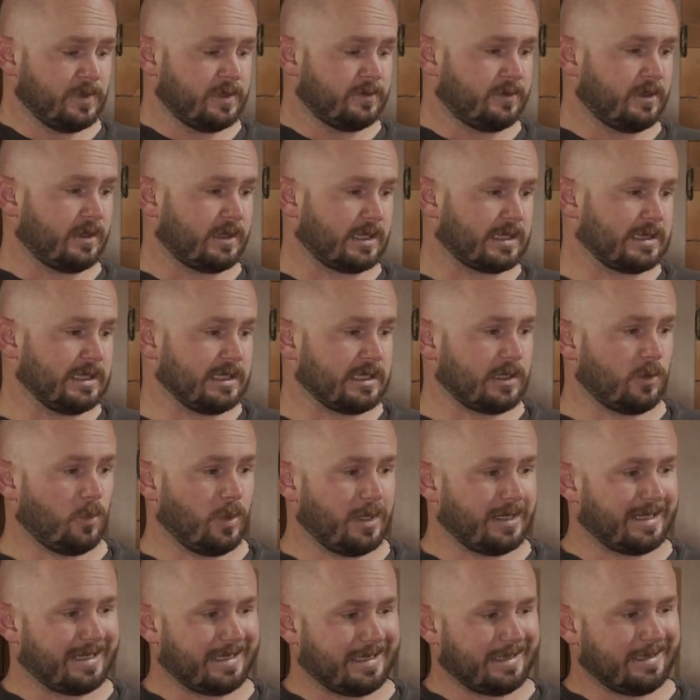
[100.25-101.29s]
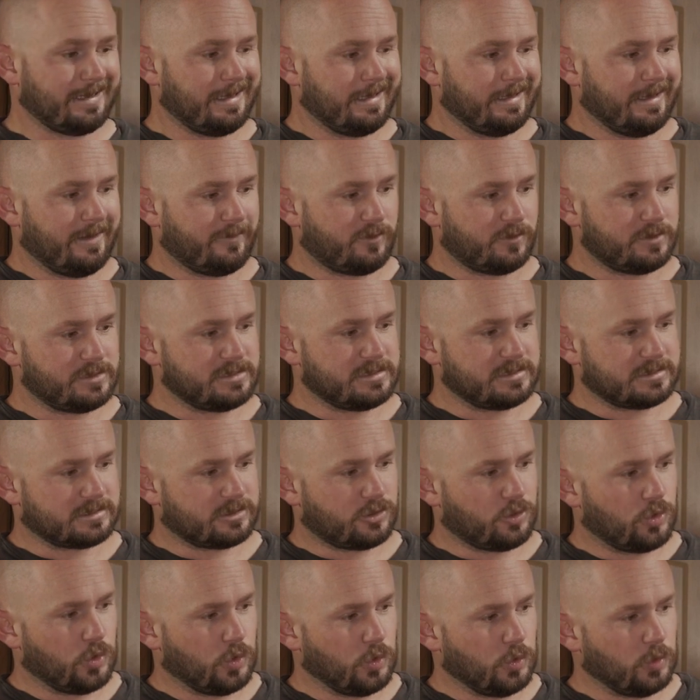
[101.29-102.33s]
Now the clicker one here, they've got this
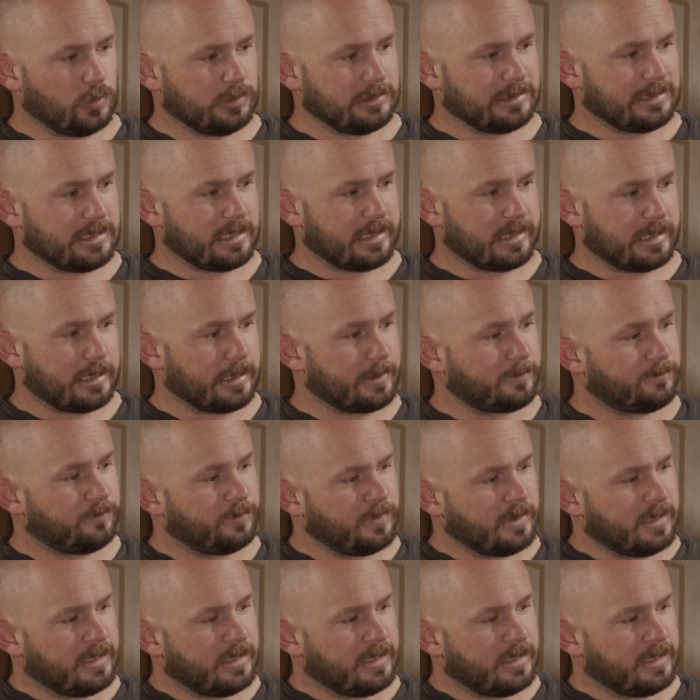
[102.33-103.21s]
cool little thing